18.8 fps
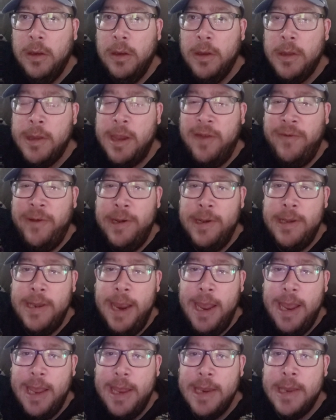Stefon
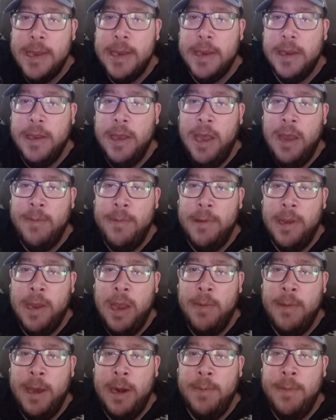Diggs came
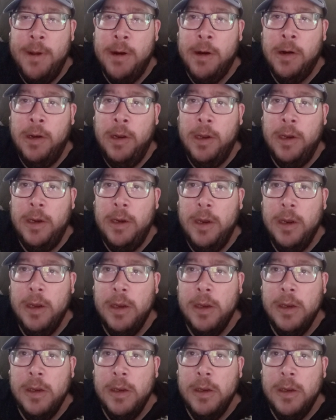came out of Maryland.
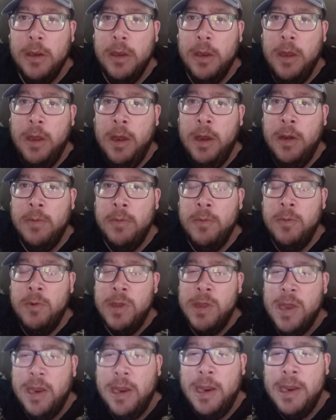Um,
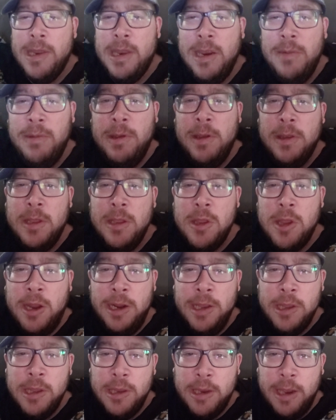what's that guy's name? The the
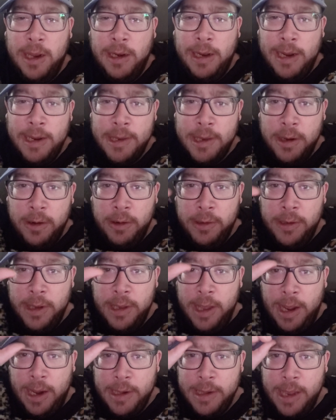Giants he's got last year,
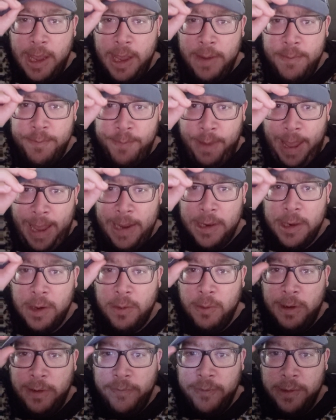Deonte Banks or
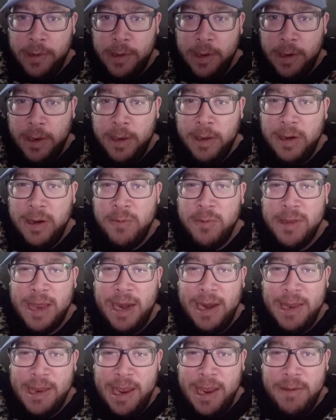whatever. Is it was
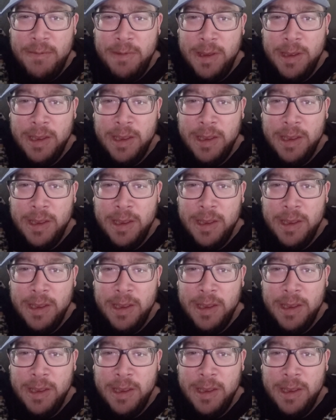that his name?